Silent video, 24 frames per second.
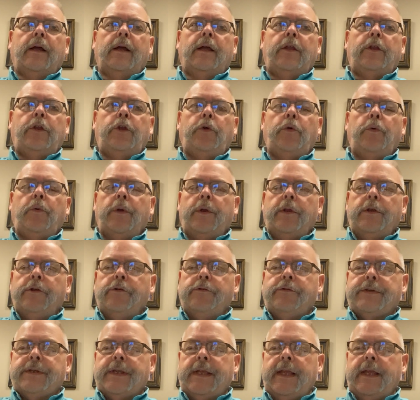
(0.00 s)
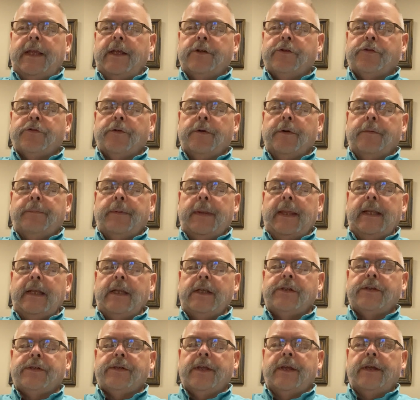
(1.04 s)
you see history repeat
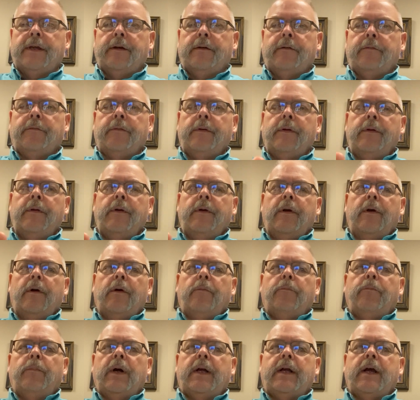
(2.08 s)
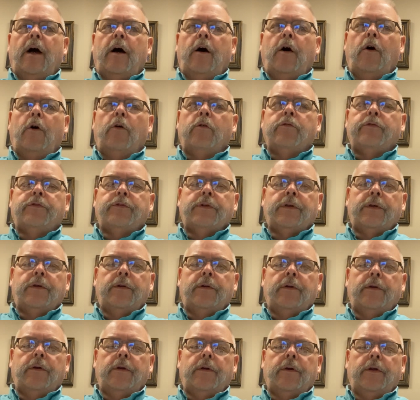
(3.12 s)
itself, because
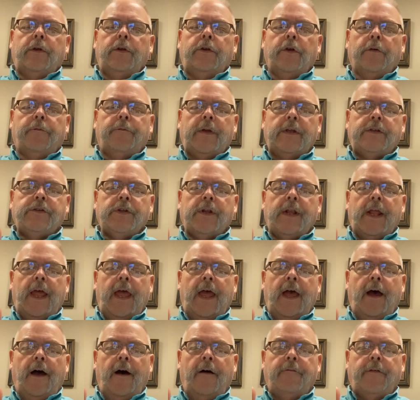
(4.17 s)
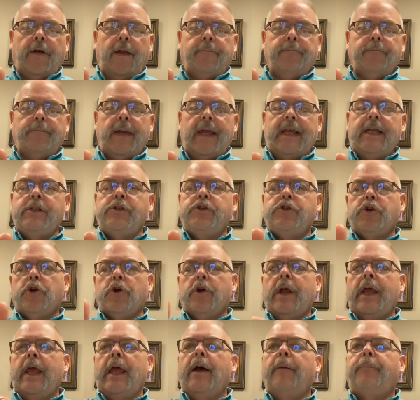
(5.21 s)
you're fixing to have a
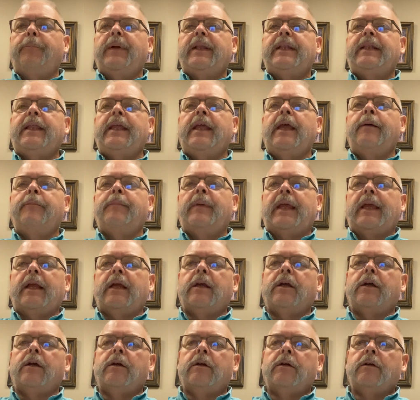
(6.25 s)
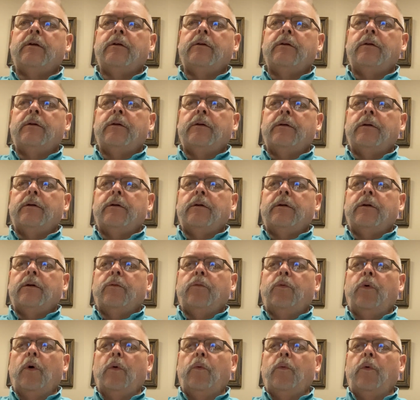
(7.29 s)
major epidemic.
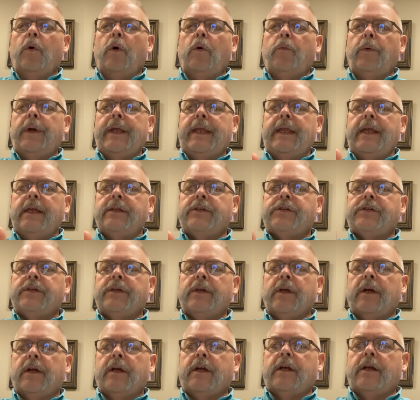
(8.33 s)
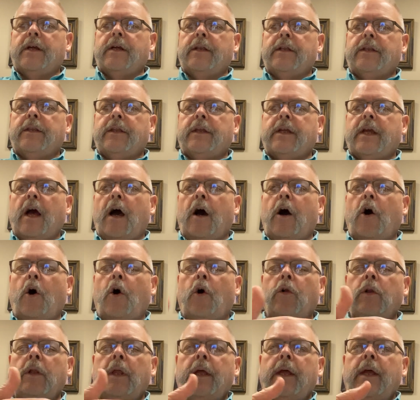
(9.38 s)
Well, what we get
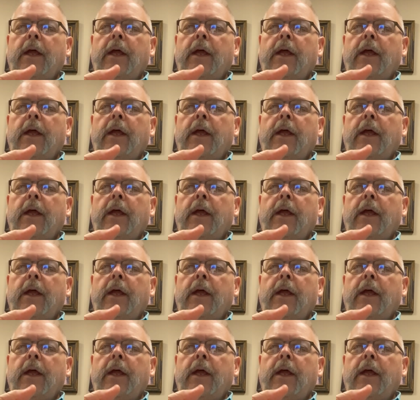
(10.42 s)
called